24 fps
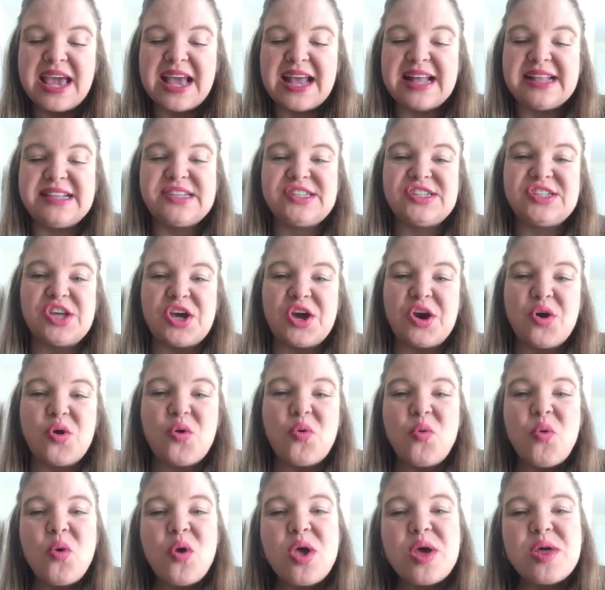And
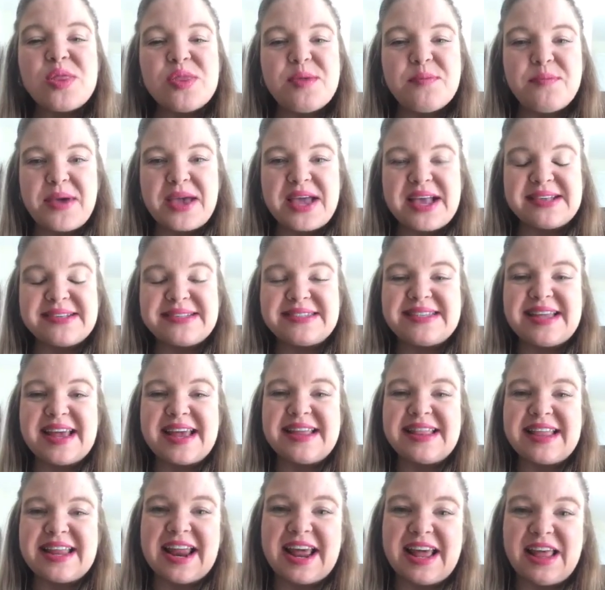so the biggest
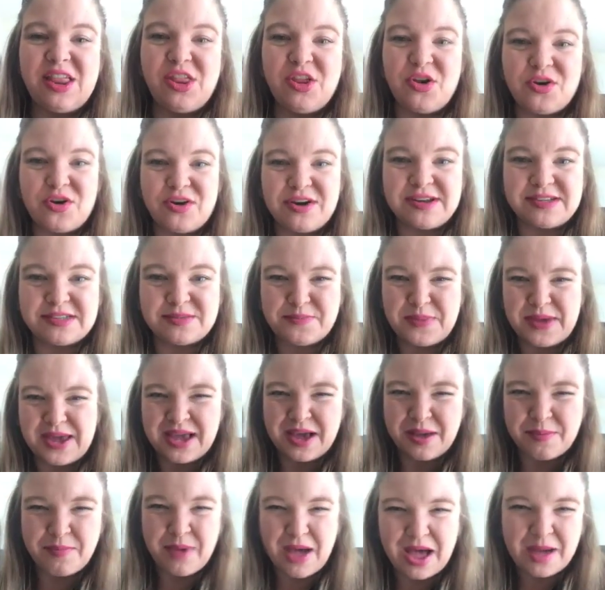thing that I've learned is being
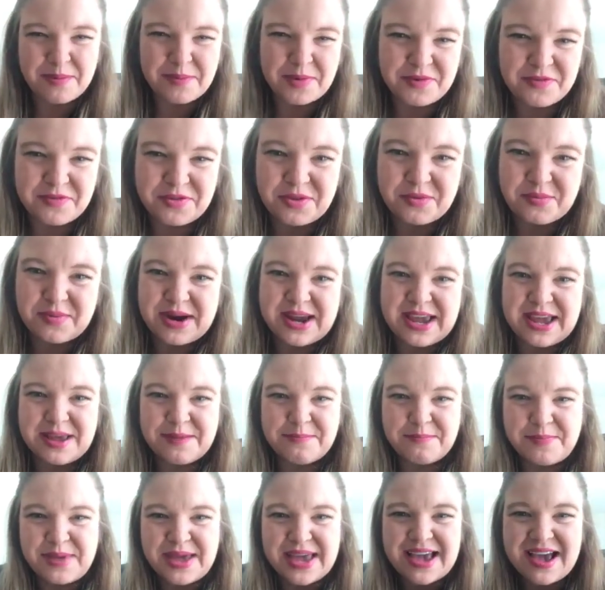a mom of three
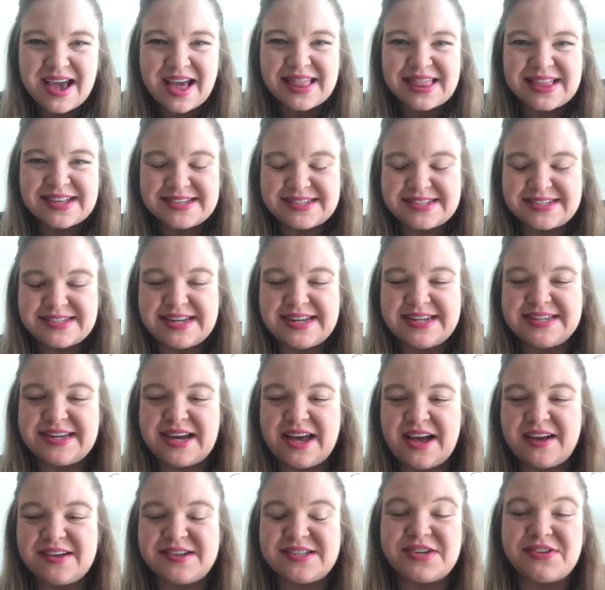and being on this
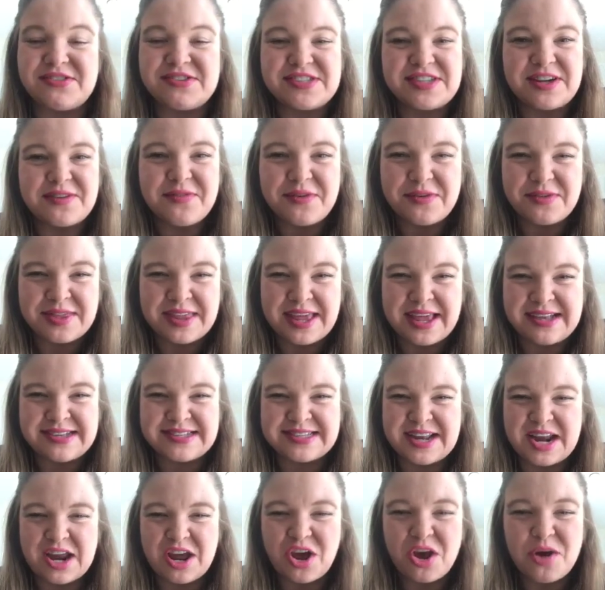detox are several
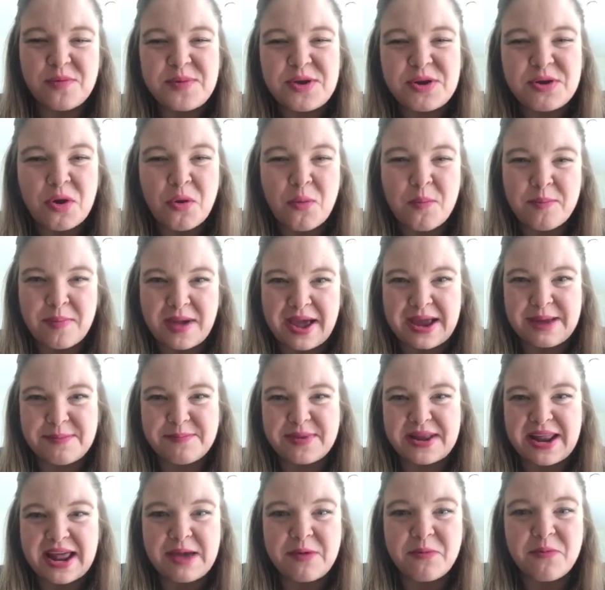things, and I hope you don't mind,
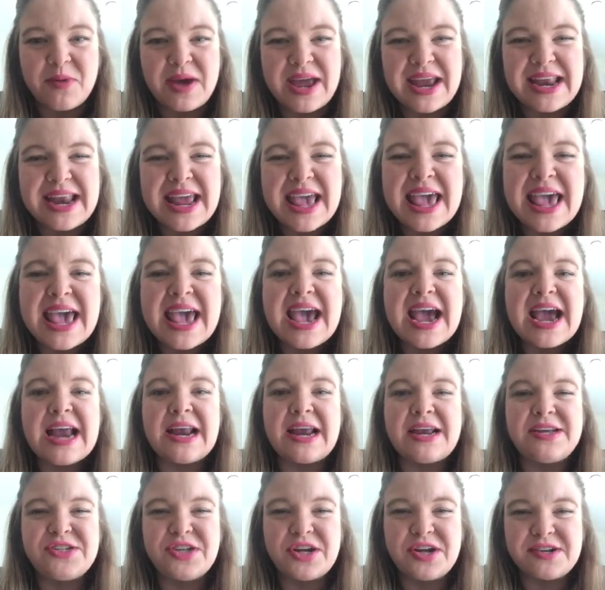but I went and
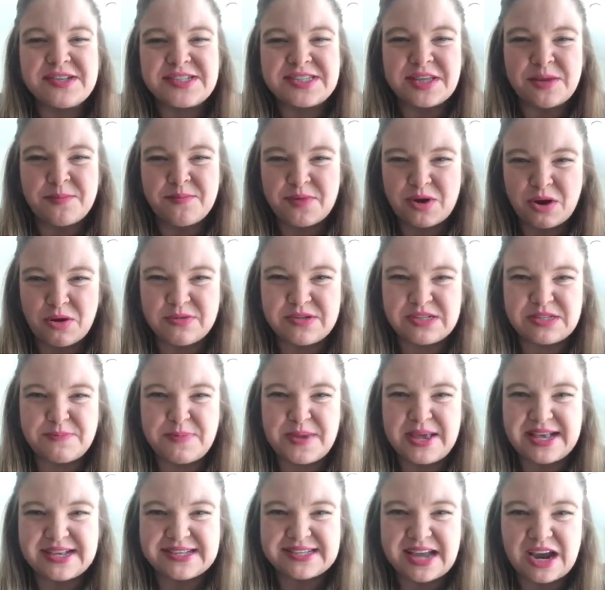I took some notes
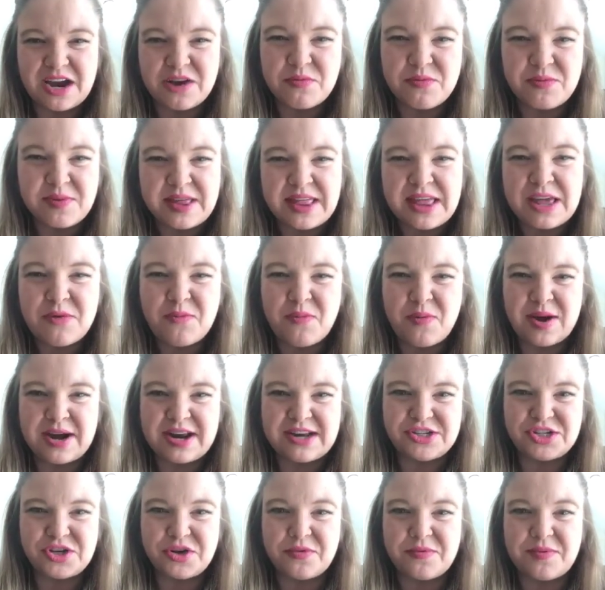because I really
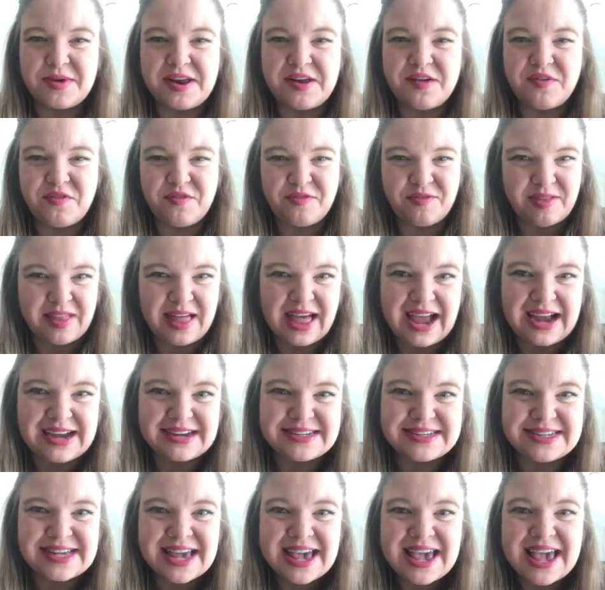wanted to
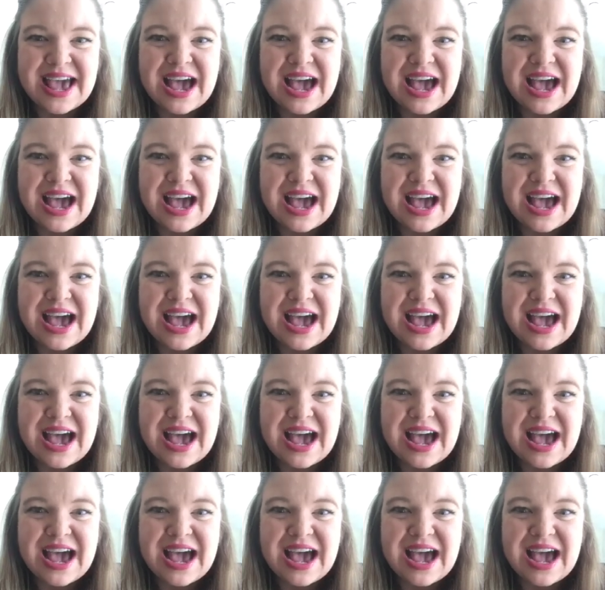reflect.